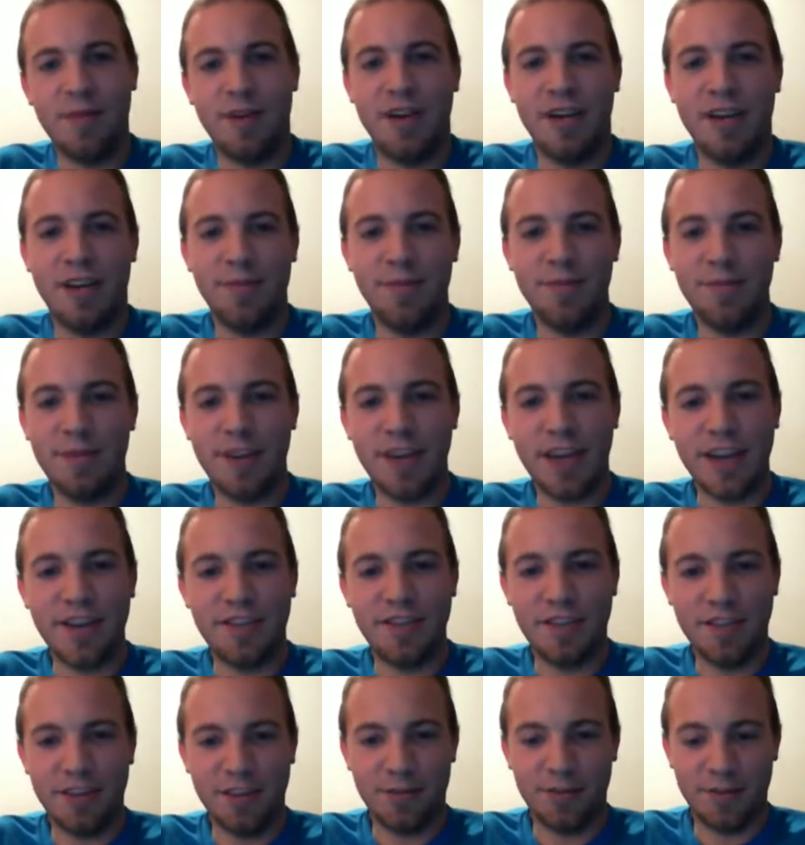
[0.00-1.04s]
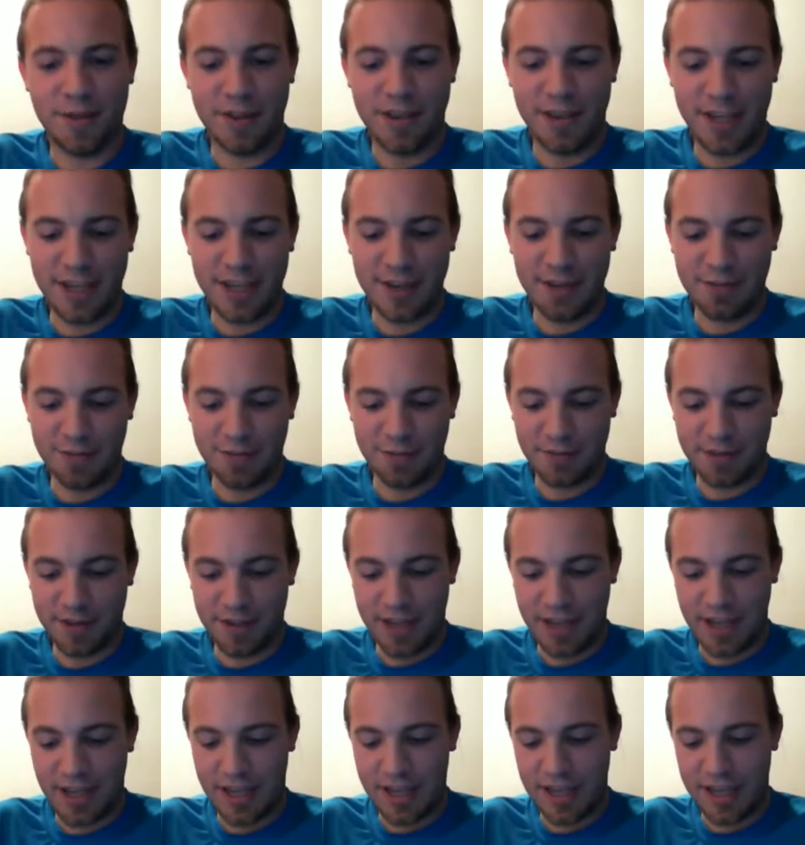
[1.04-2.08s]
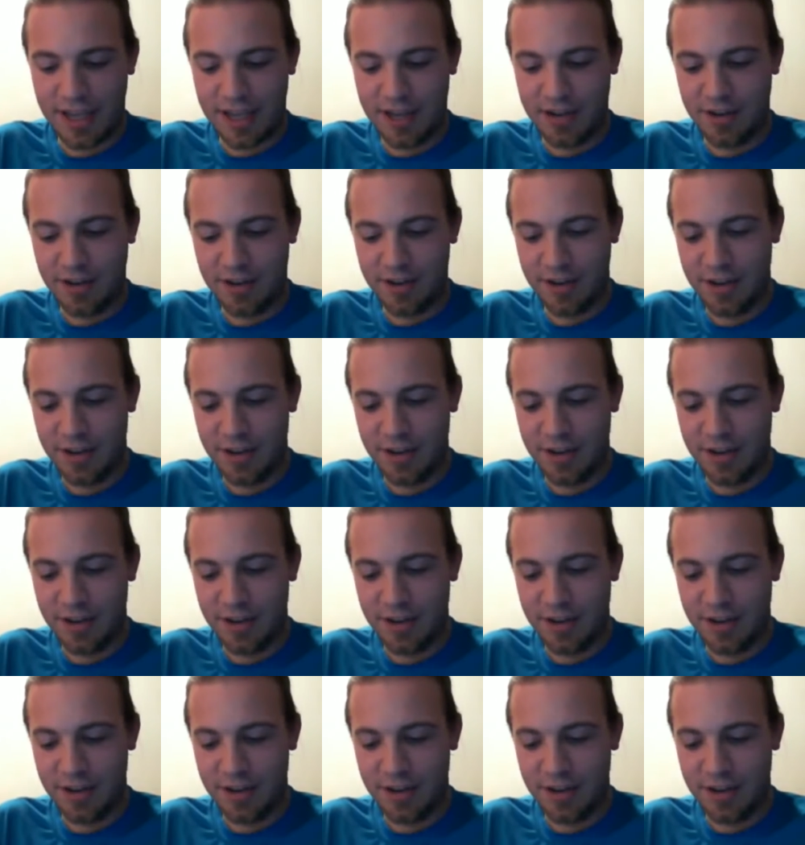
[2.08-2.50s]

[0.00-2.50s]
I'm Gaijin in real life, and